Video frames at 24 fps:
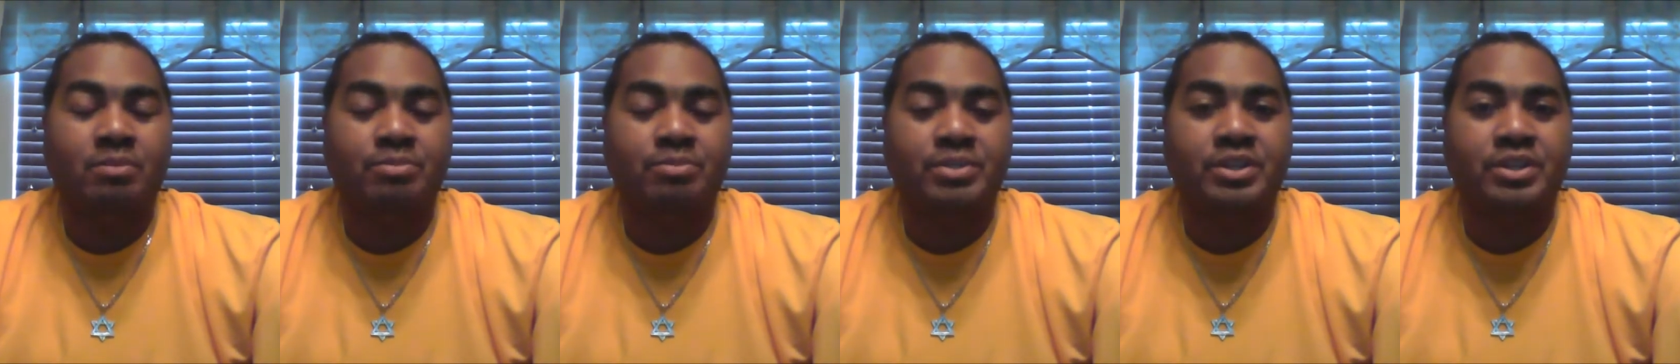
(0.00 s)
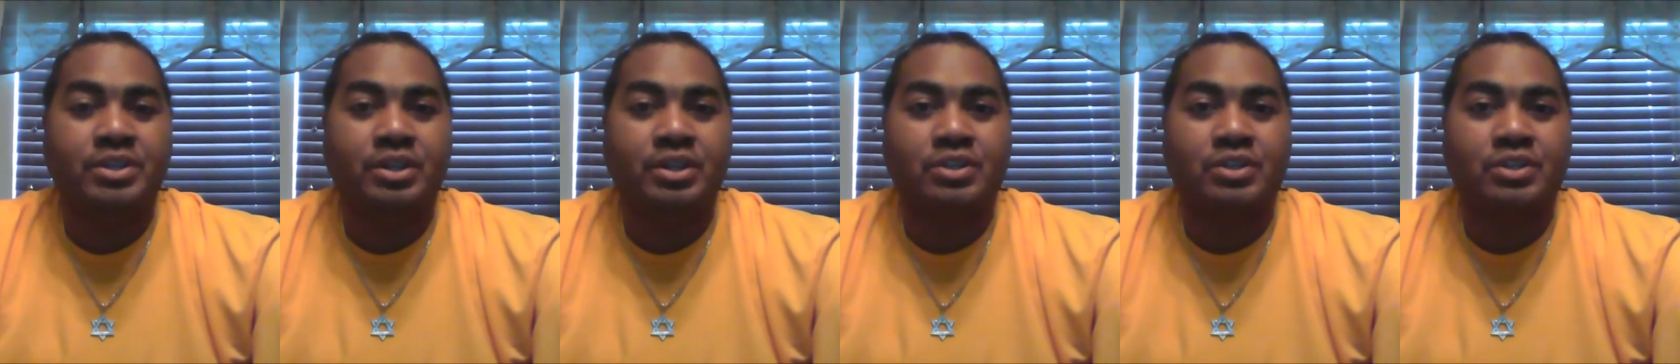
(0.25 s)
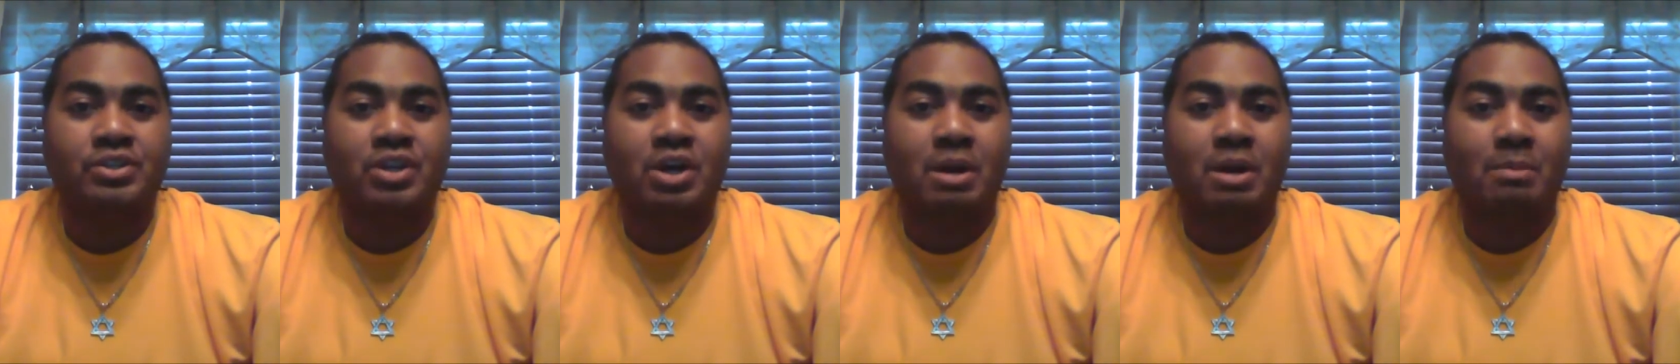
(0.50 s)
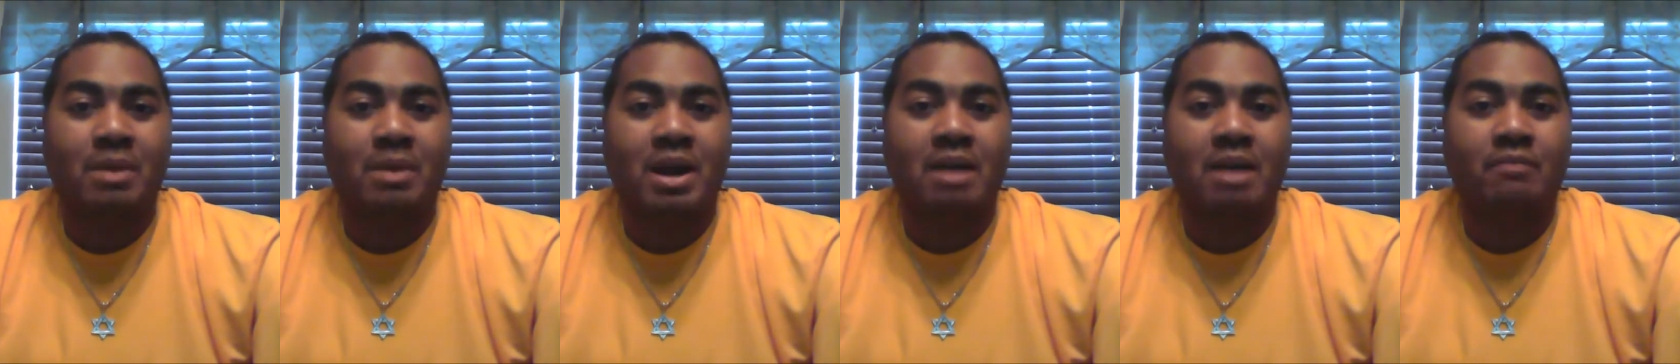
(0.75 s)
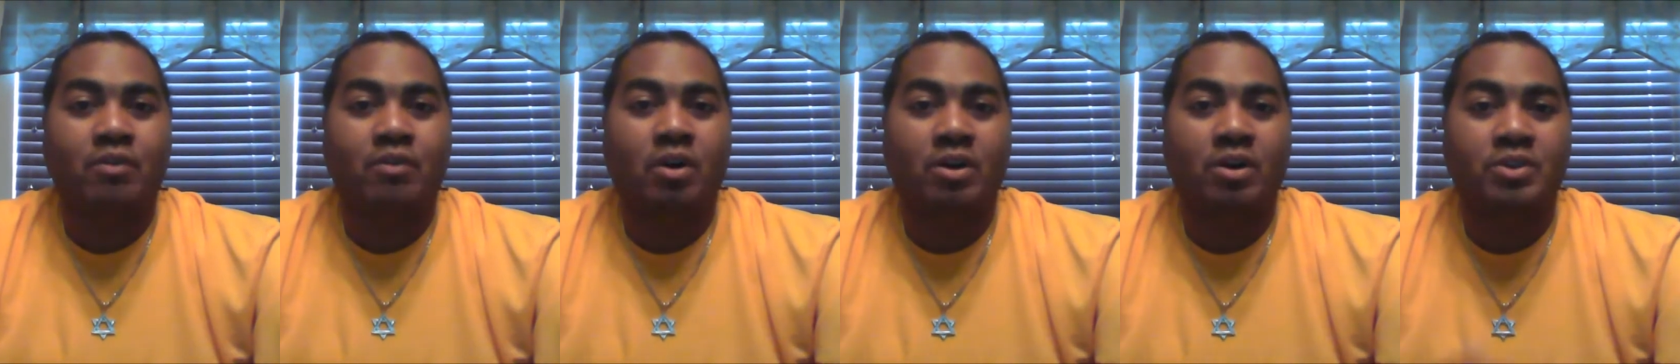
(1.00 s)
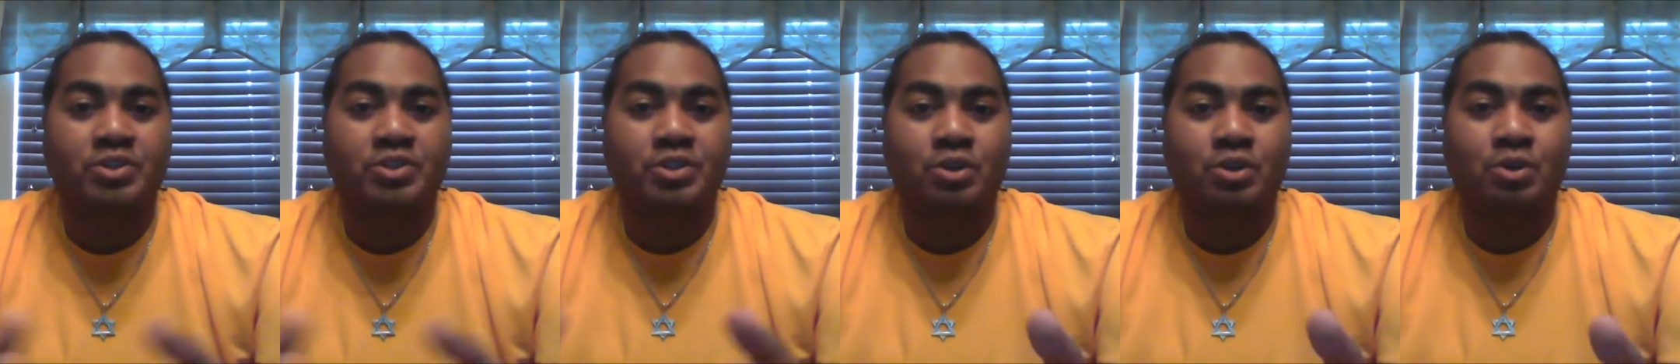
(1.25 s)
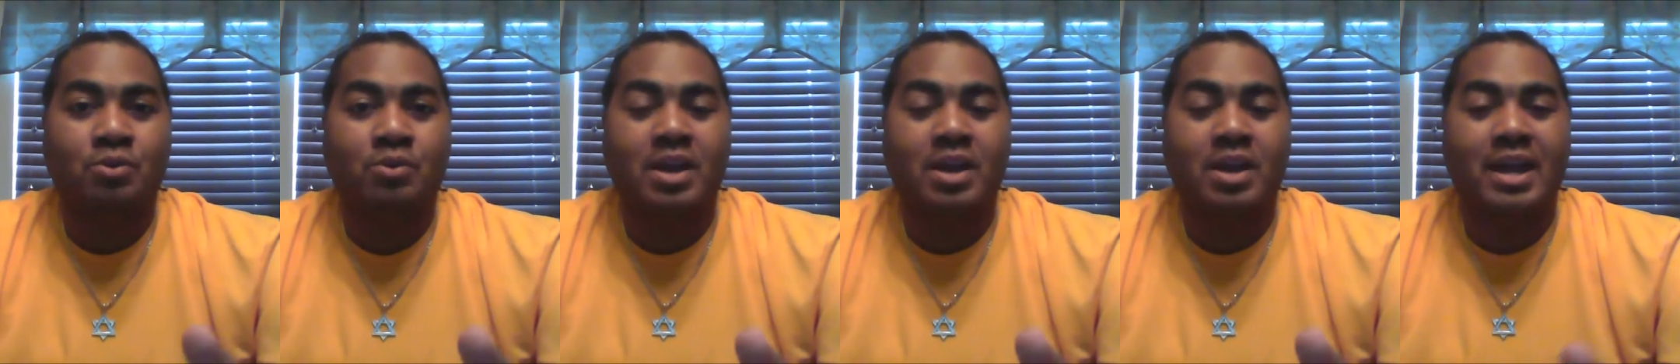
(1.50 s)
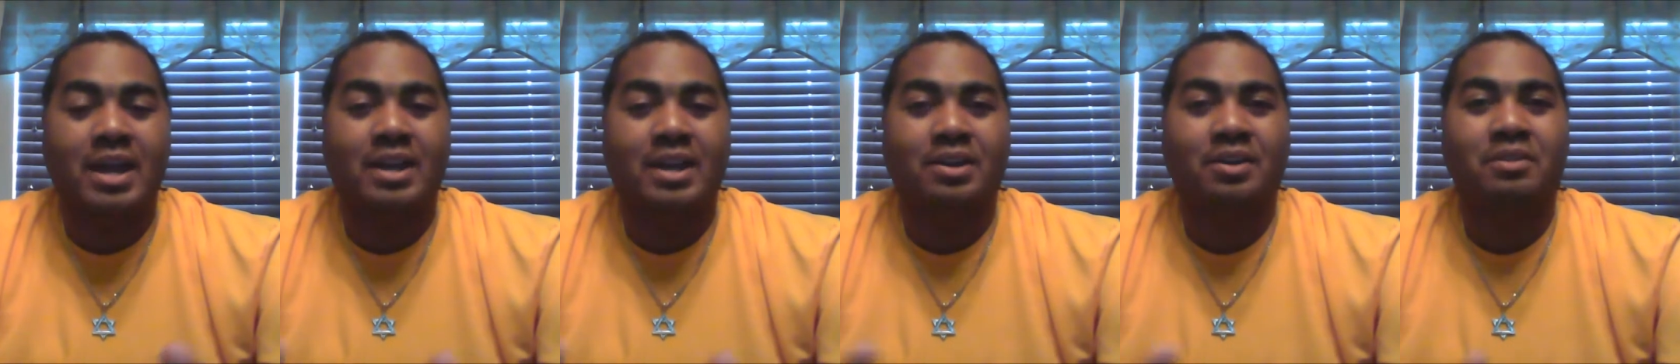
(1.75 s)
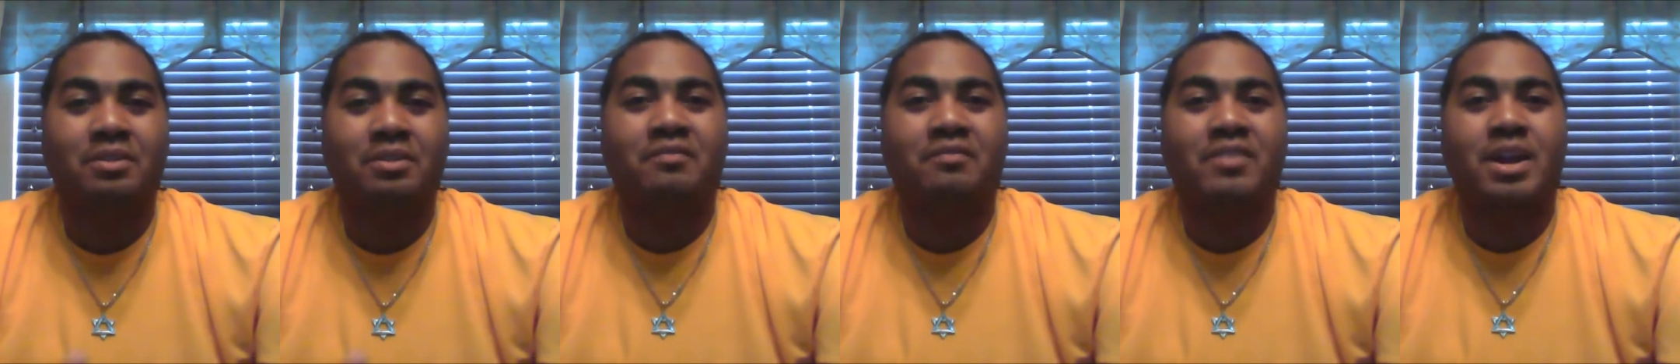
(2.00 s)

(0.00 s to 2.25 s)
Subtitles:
because I've also had other